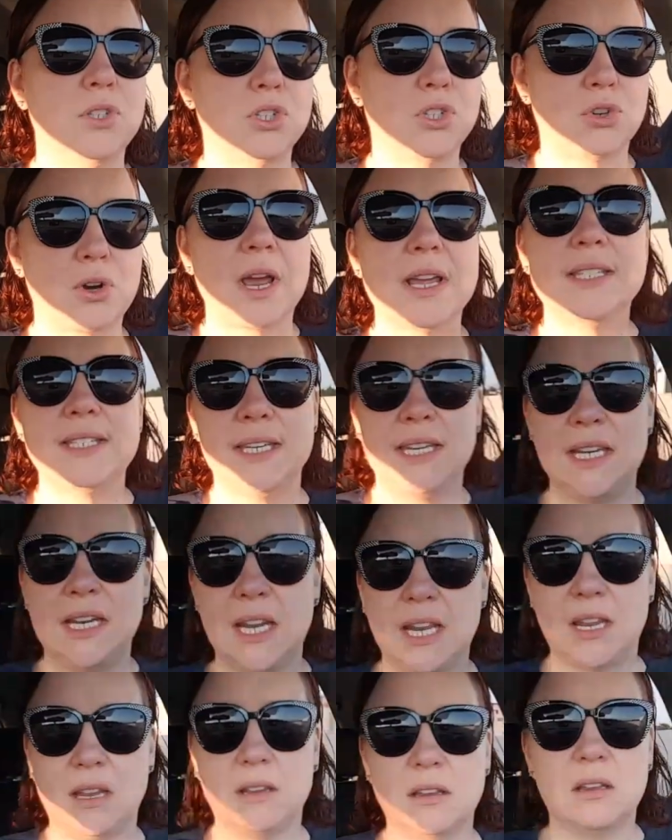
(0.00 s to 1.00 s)
stress
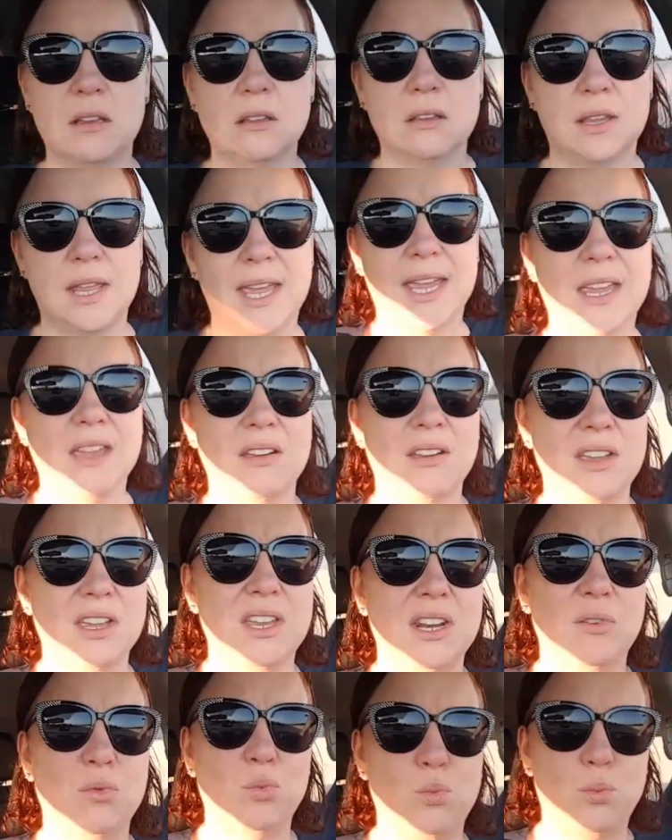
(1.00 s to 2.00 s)
eating, like
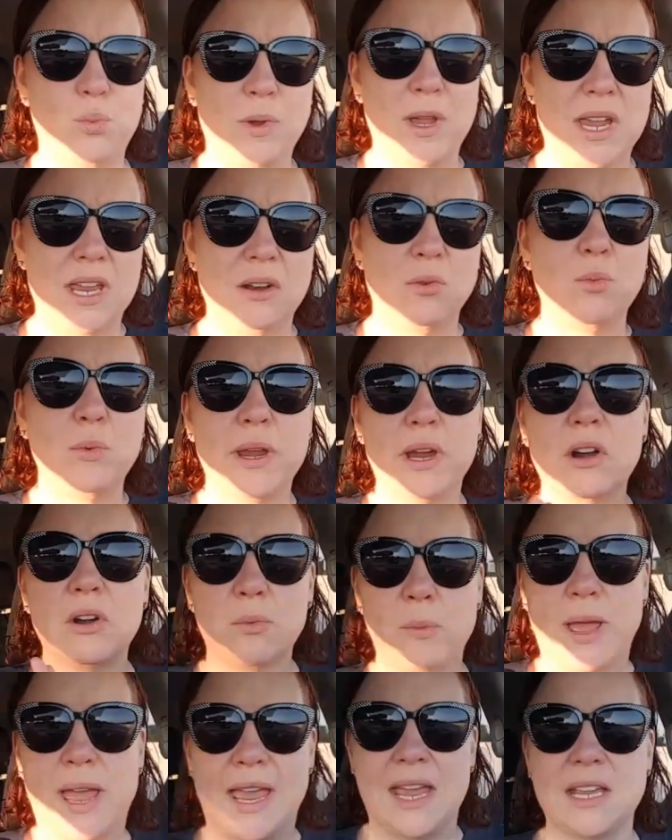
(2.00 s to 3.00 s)
in, in
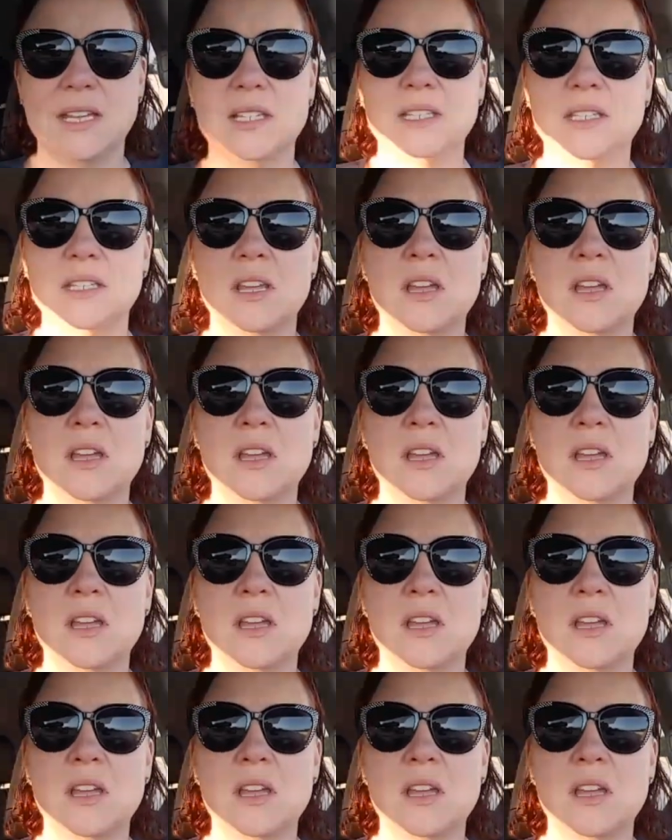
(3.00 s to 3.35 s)
weird ways